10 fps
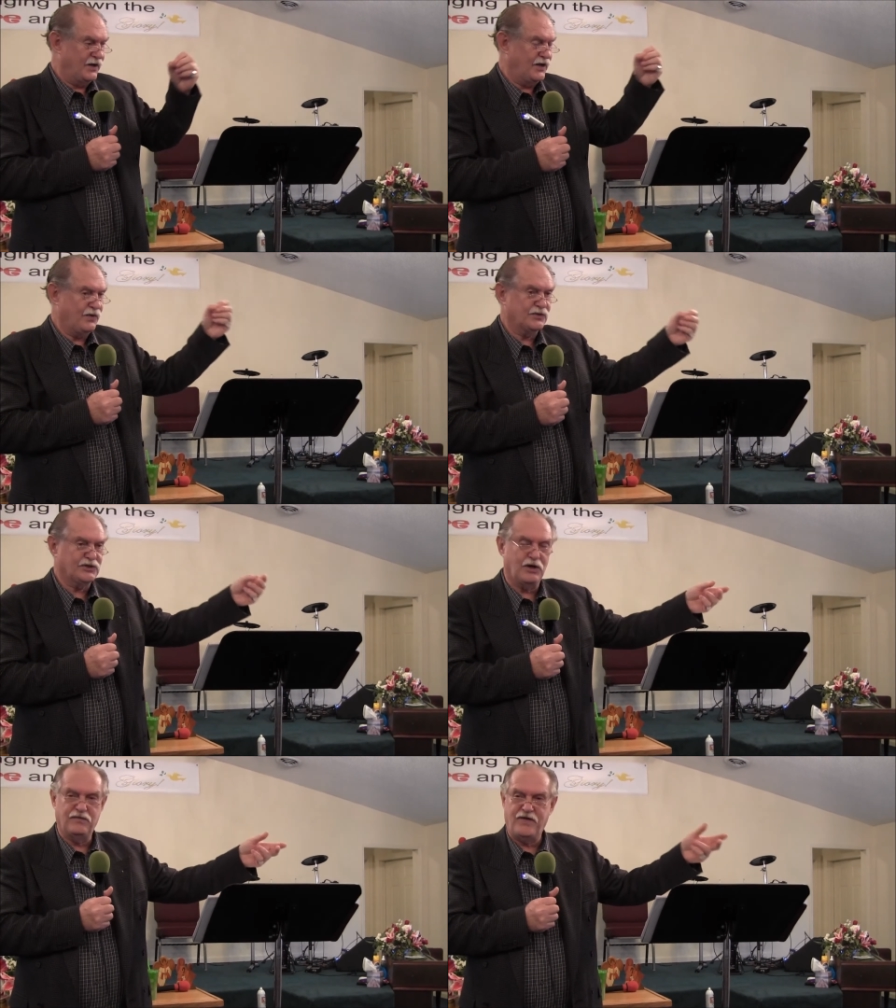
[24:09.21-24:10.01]
They will
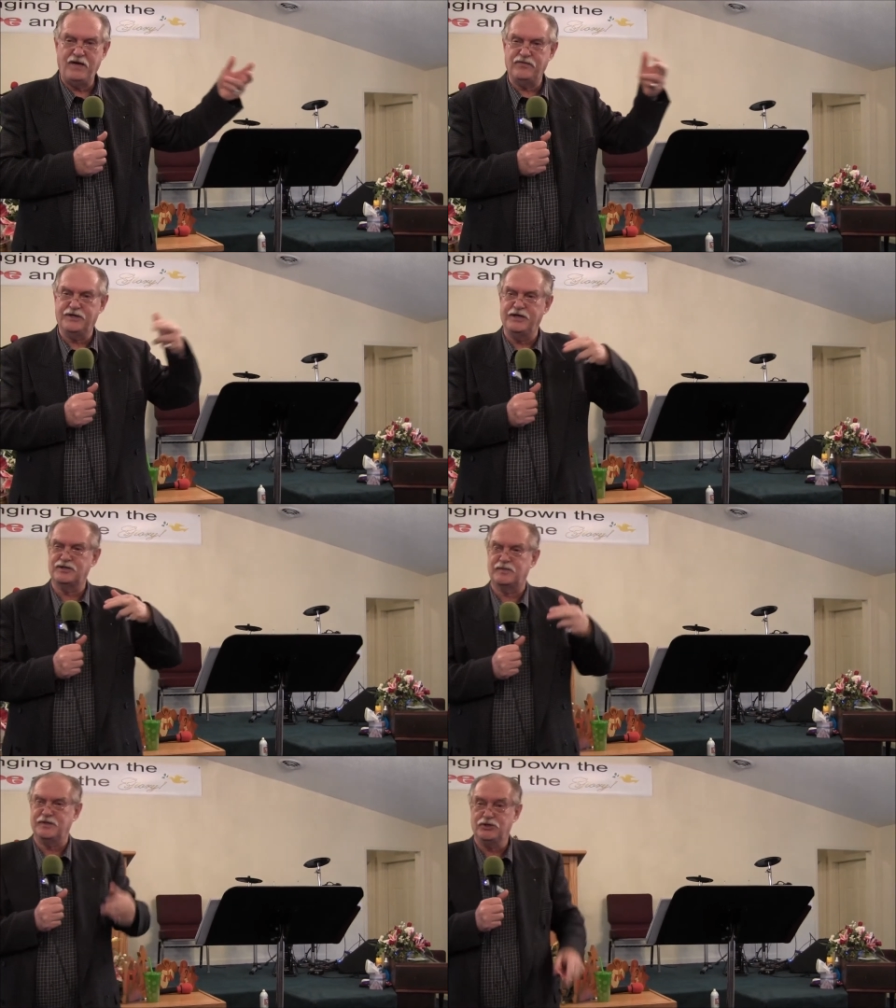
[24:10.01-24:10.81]
show
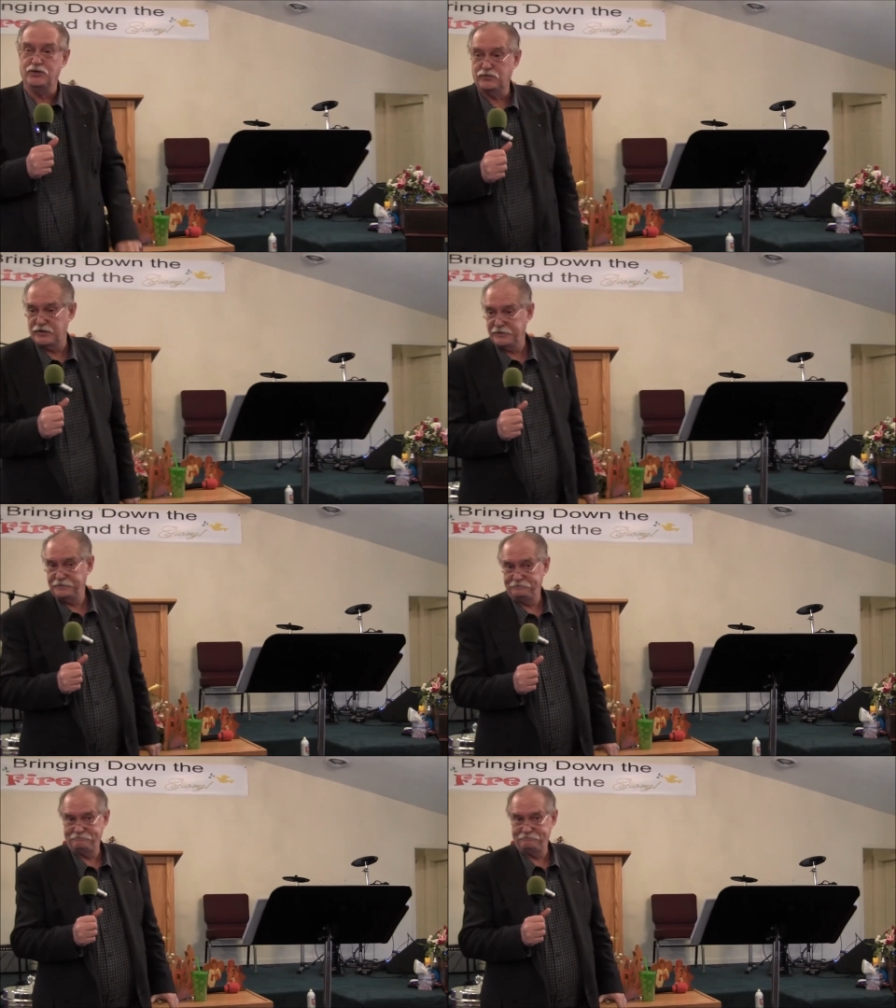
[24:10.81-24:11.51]
favoritism in children.